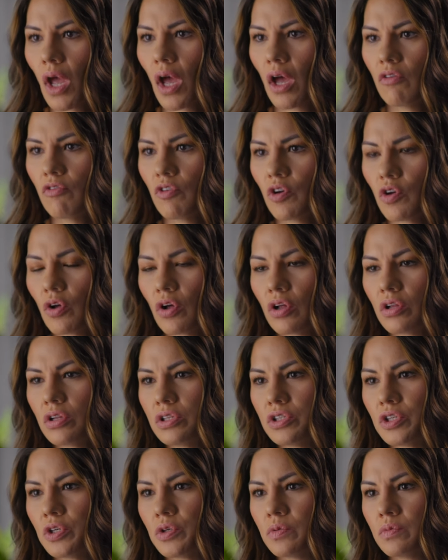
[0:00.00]
I felt all
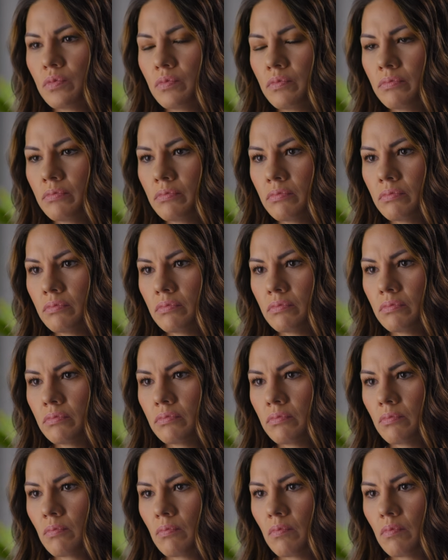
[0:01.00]

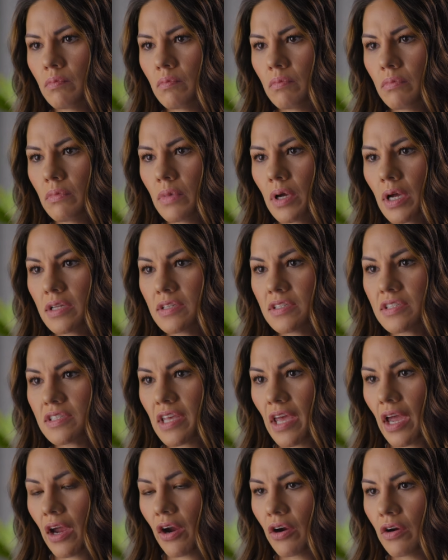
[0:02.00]
alone and
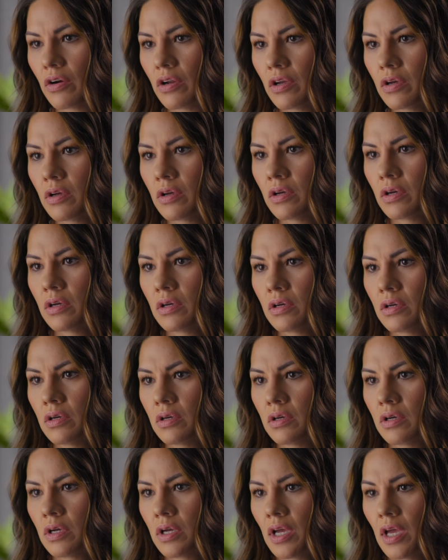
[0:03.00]
scared
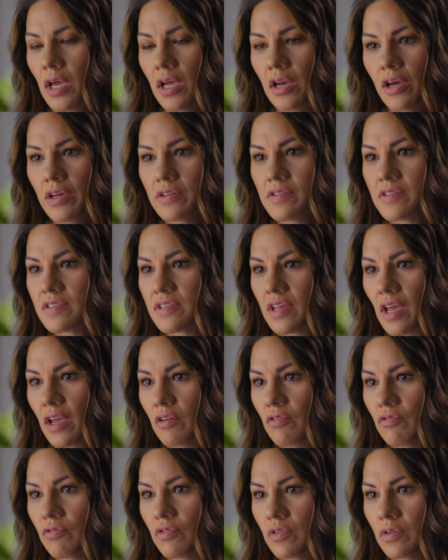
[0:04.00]
and
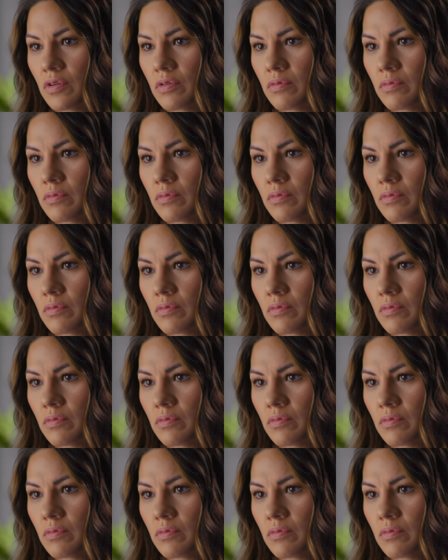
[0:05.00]
unsafe,